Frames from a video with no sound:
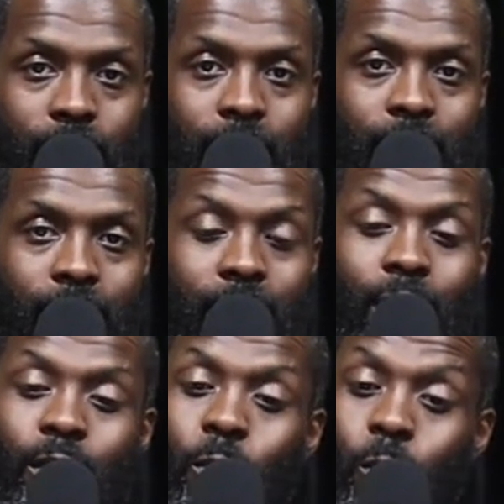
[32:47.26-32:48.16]
And that
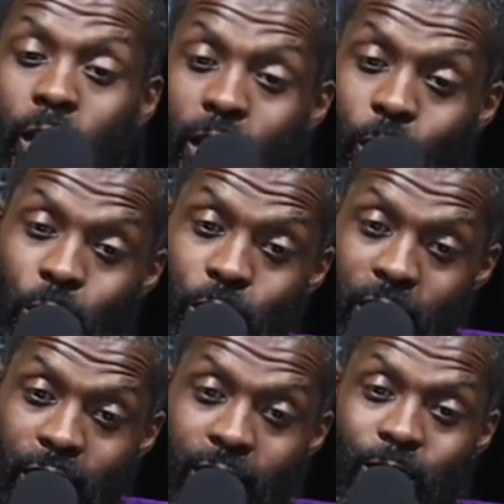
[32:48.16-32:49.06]
one of
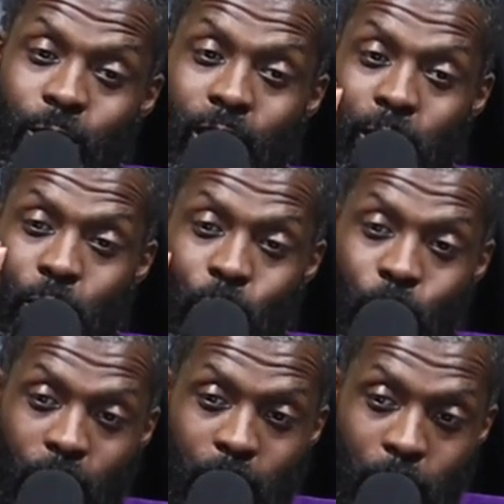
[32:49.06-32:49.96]

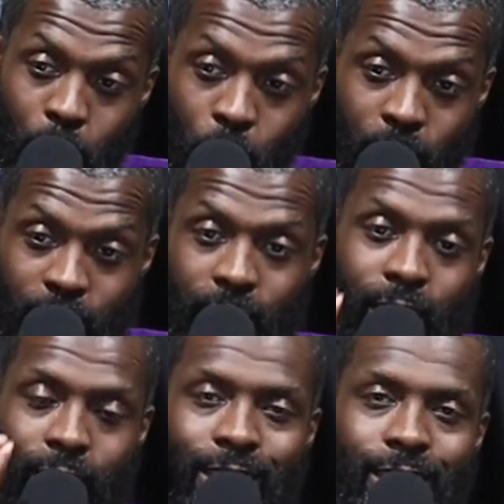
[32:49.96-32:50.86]
the important
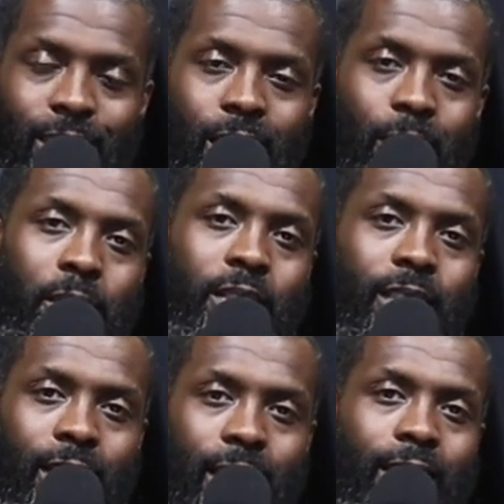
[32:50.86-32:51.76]
things is coming
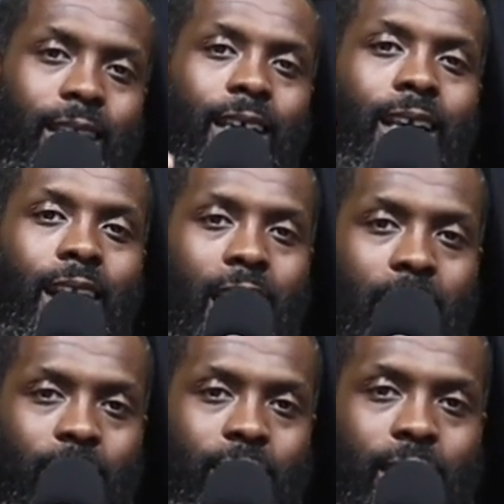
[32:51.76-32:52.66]
together and
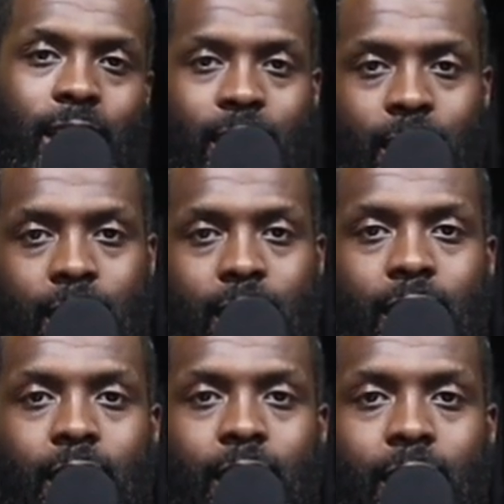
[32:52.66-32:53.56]
congregating,
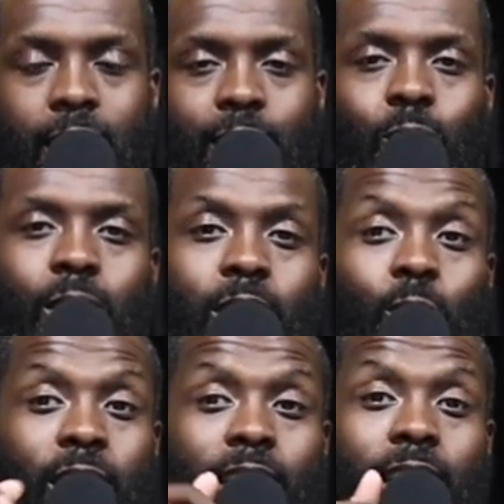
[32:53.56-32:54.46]
because we
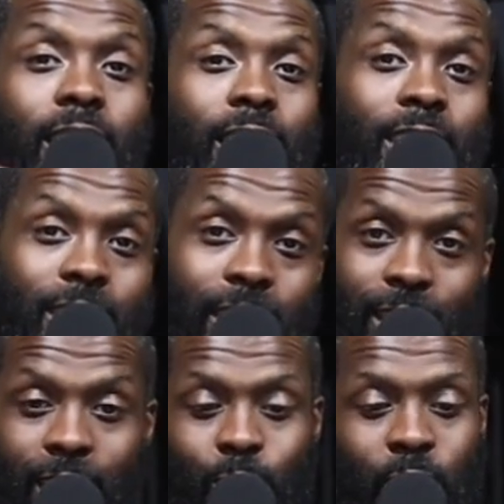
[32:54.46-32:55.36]
need each other.
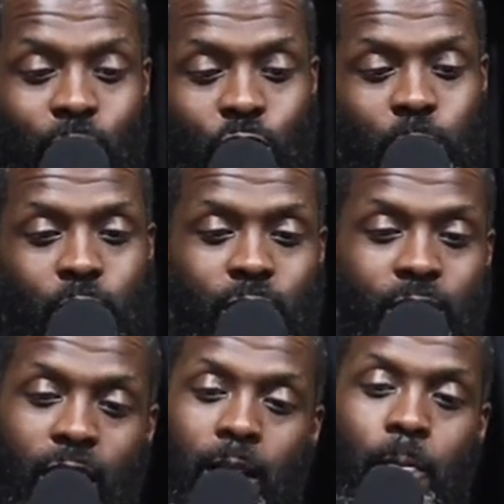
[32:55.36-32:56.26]
That's why the scriptures
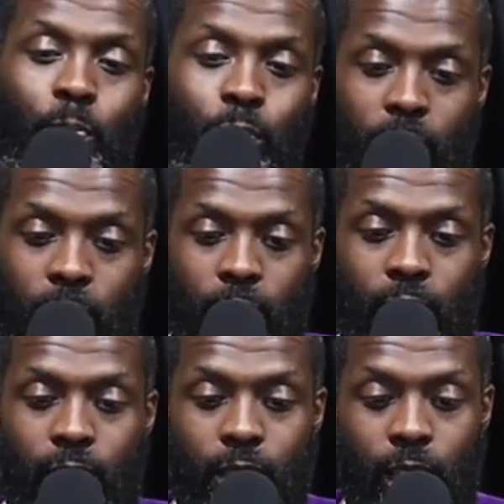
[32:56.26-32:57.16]
say.
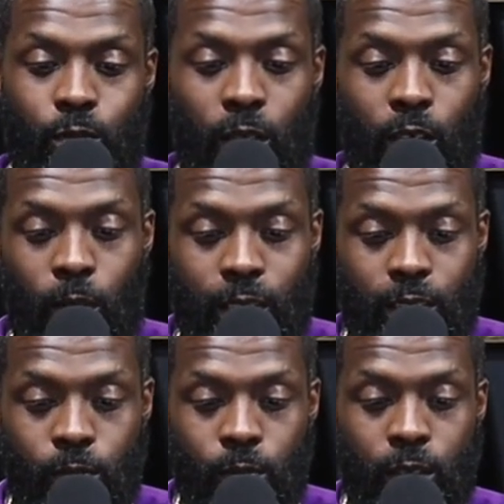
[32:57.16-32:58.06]
That's why
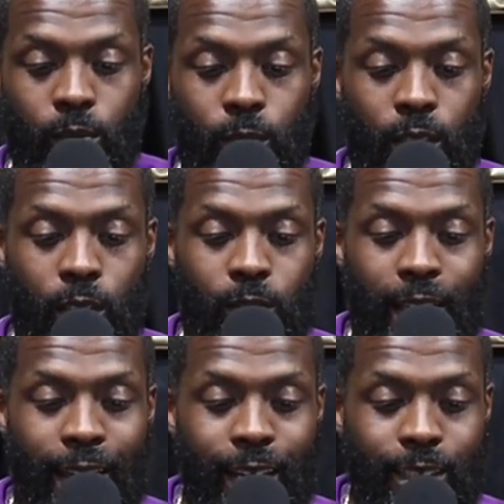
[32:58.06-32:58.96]
Christ, when he was
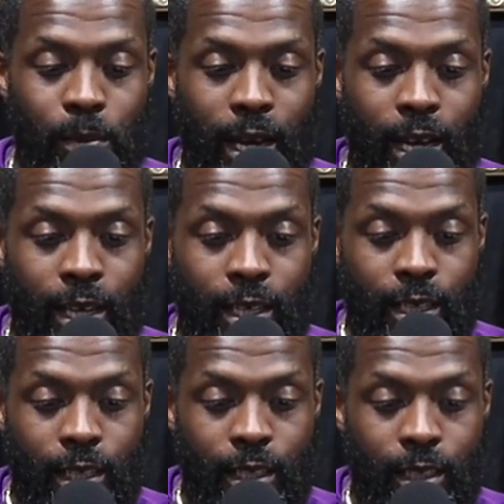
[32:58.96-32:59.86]
asked by
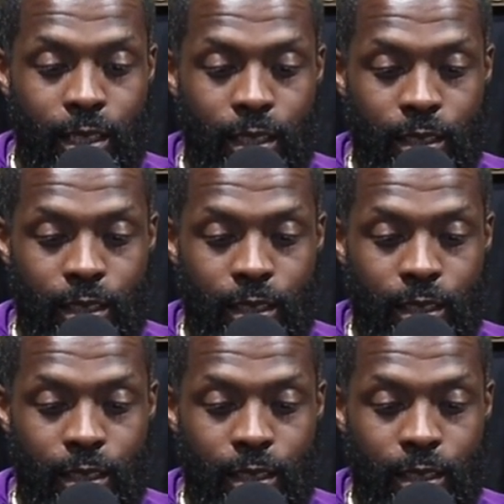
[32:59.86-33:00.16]
the,